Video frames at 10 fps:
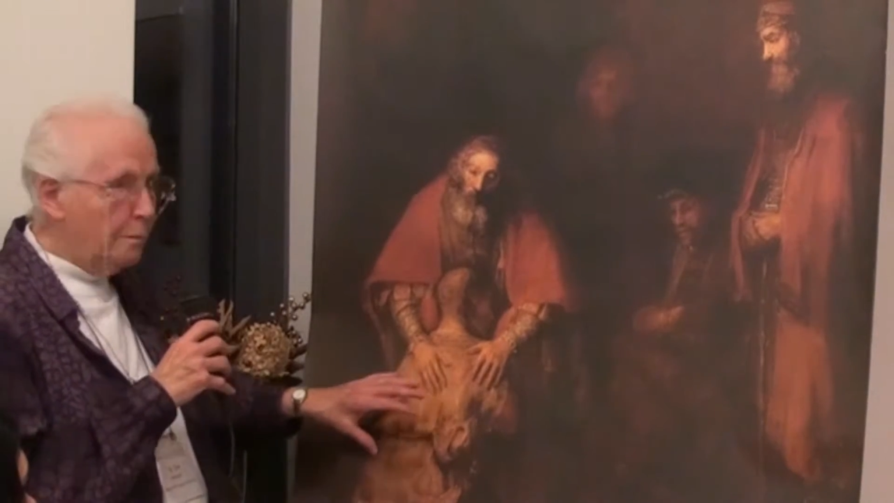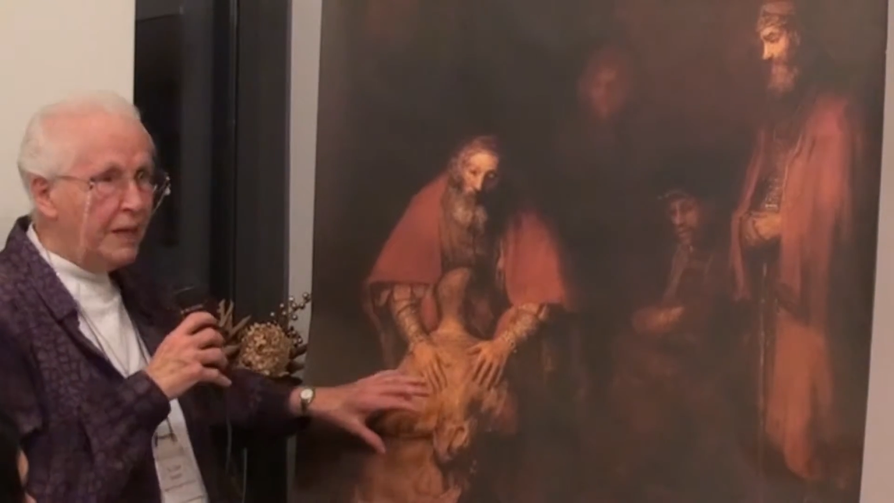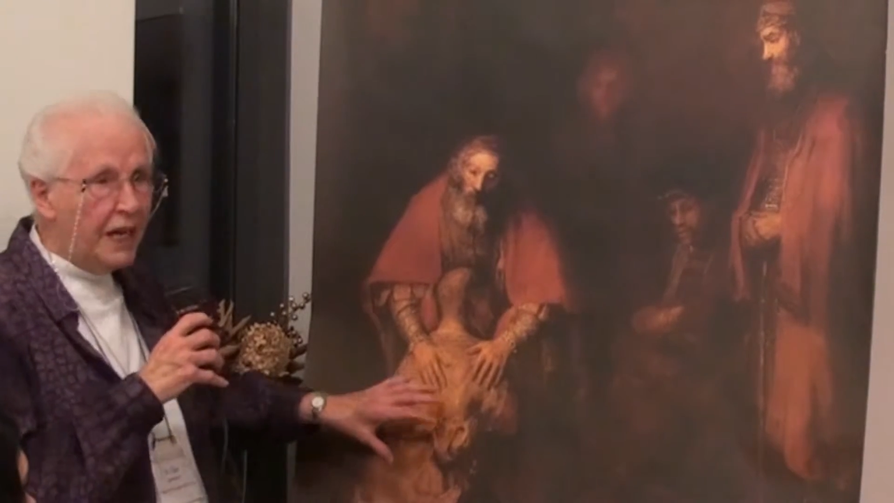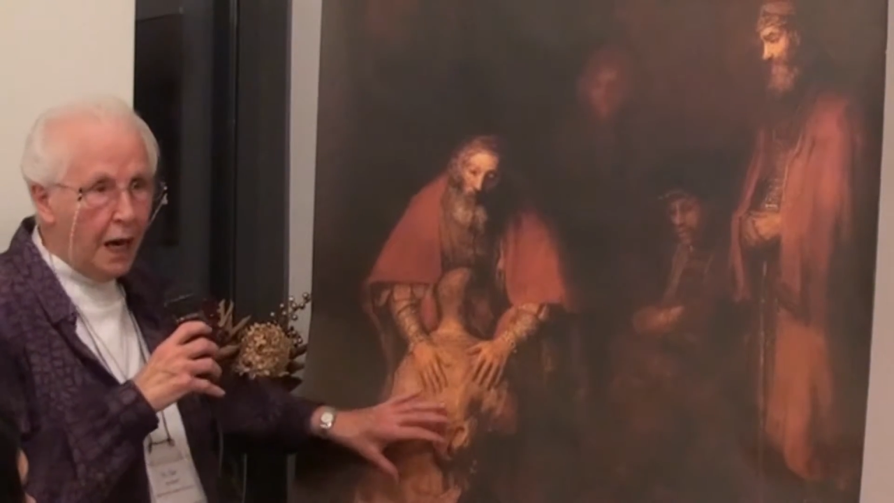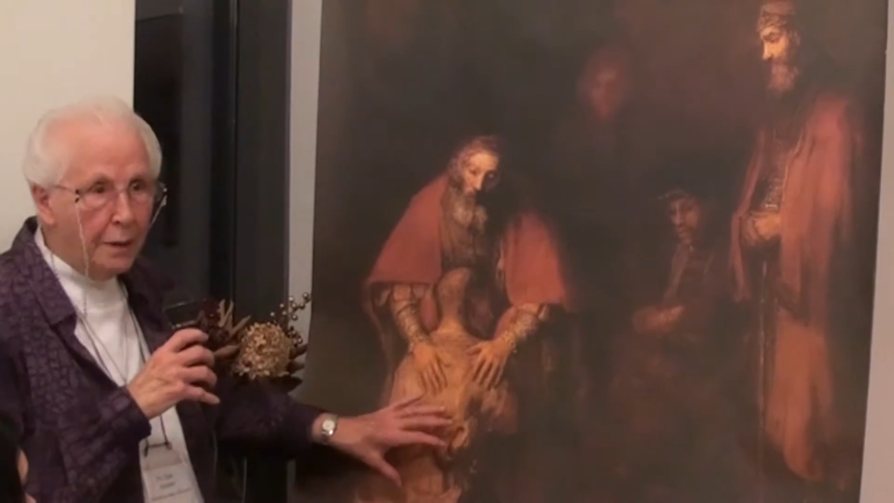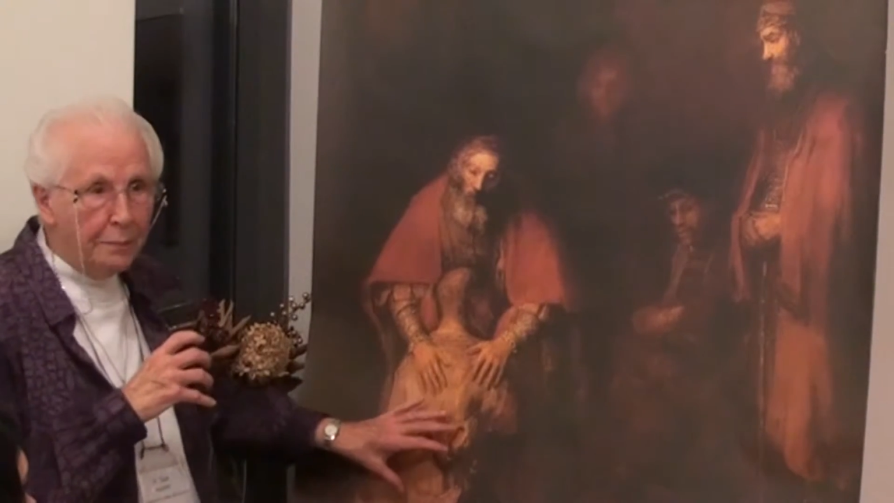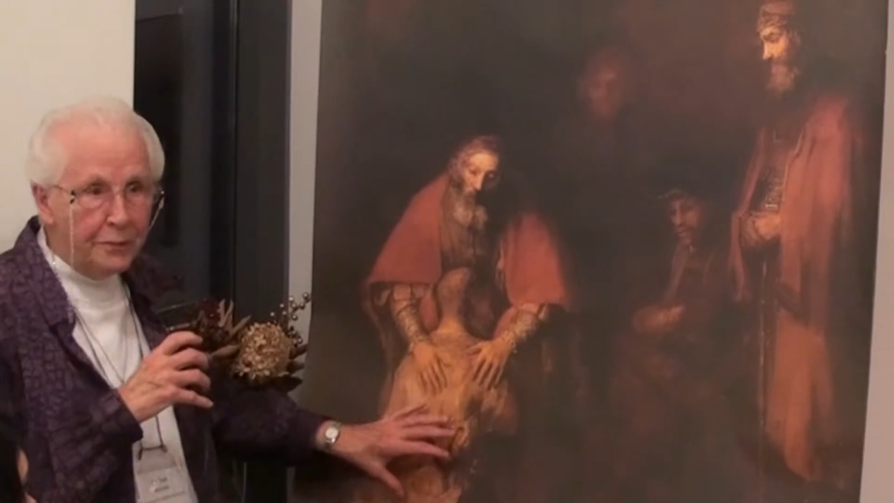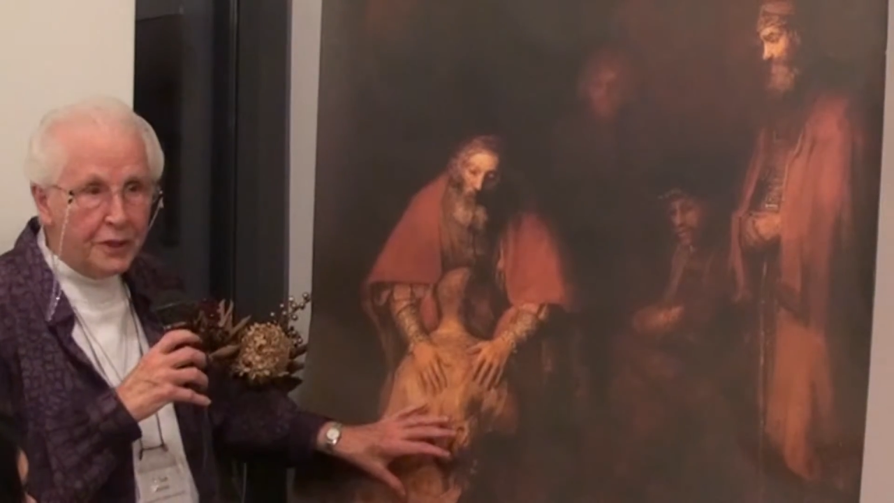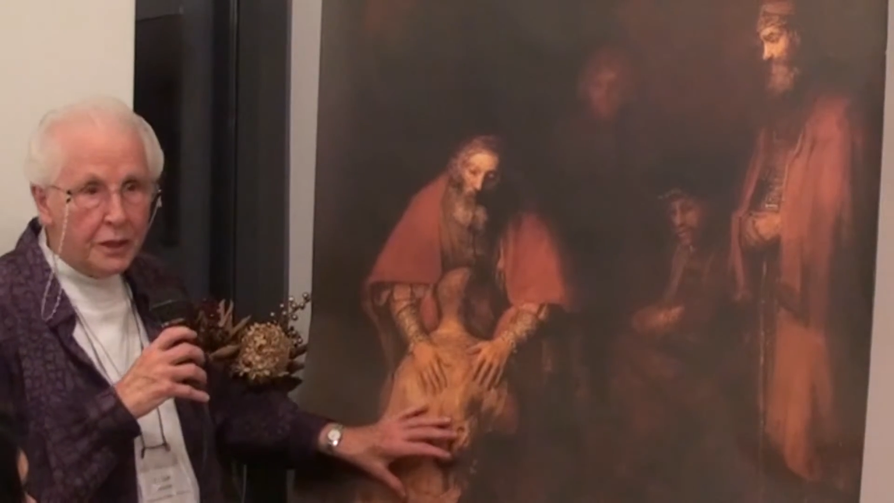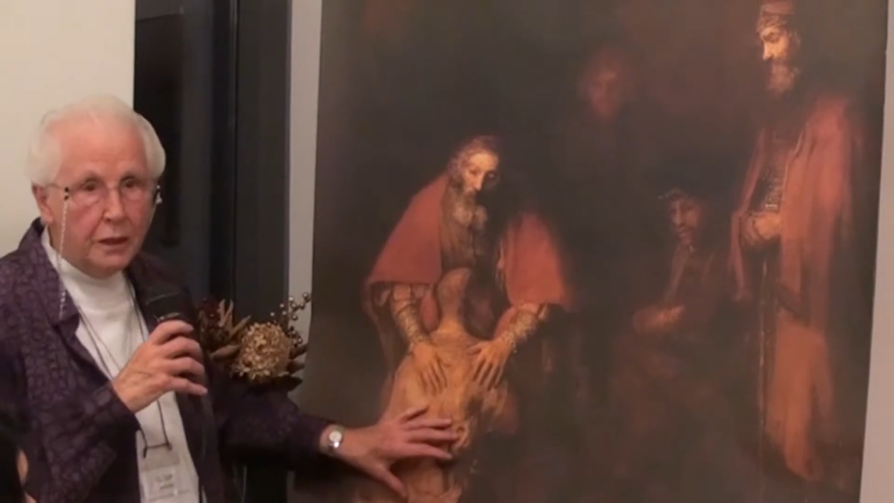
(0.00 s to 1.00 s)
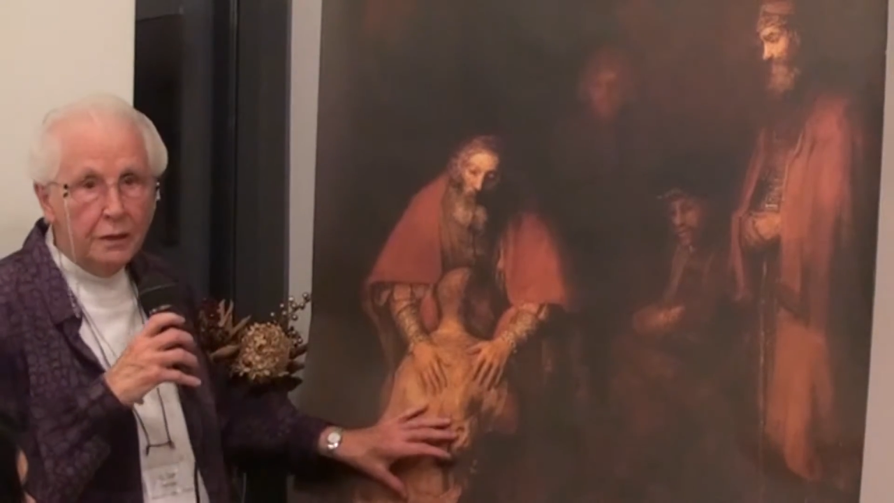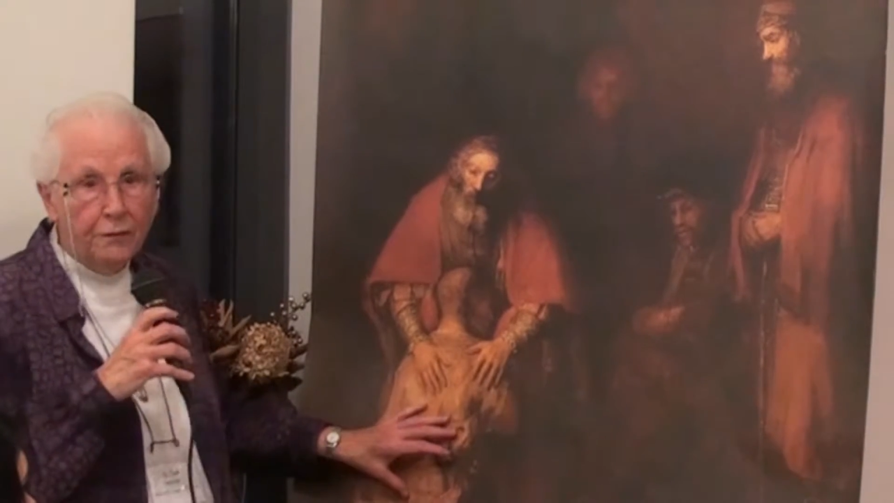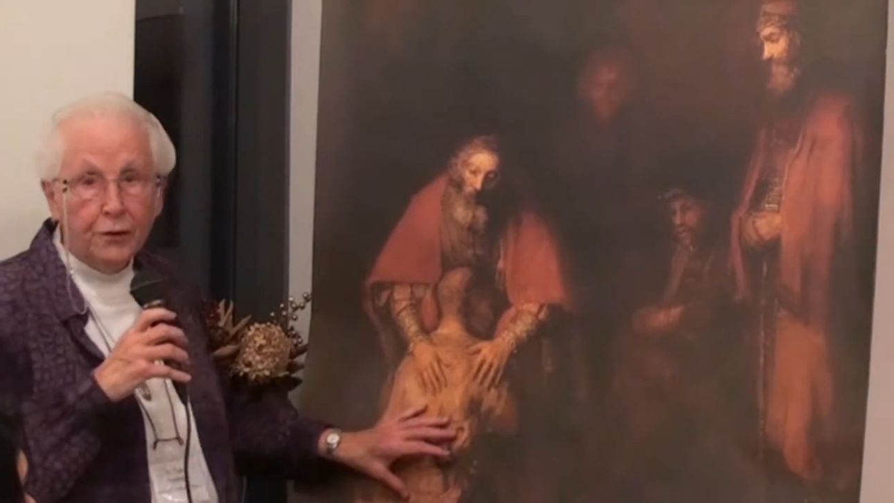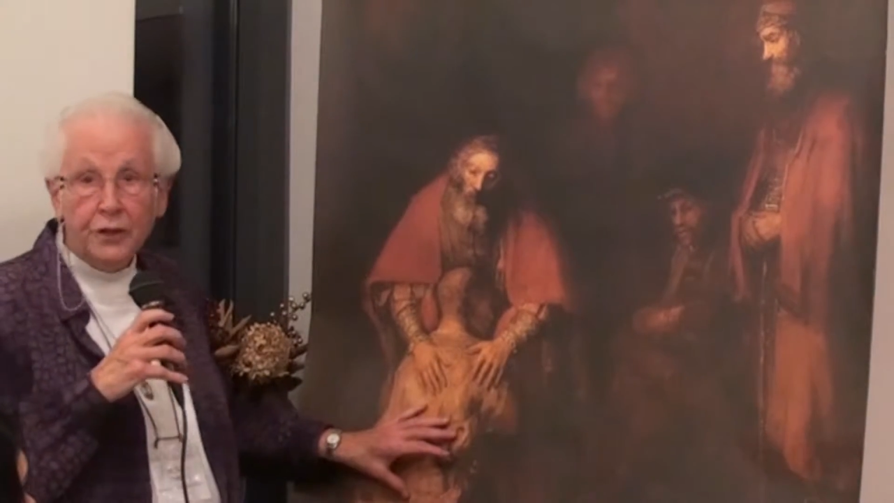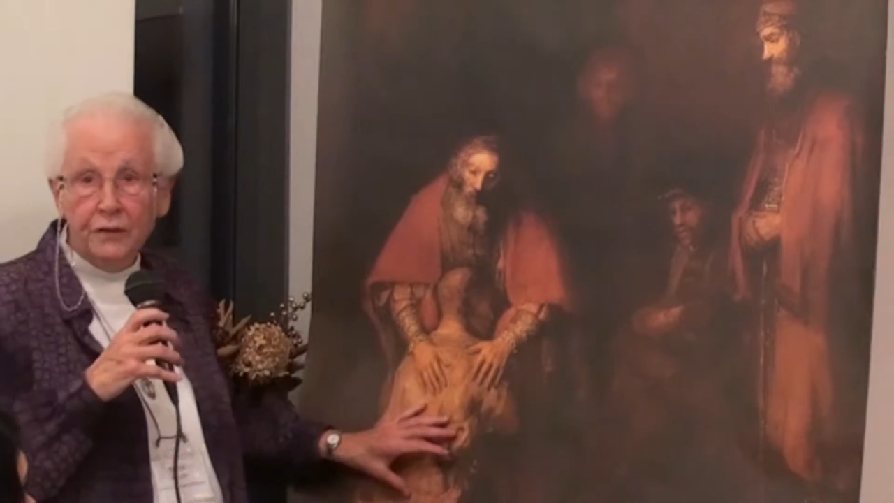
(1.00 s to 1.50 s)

becomes, first